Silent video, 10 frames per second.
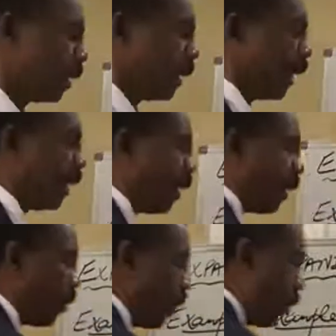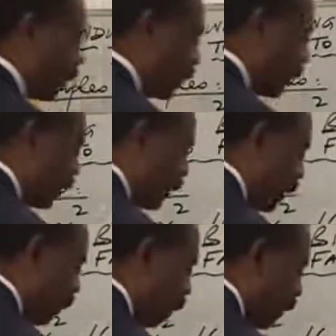They are called
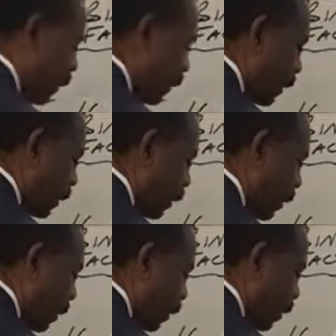difference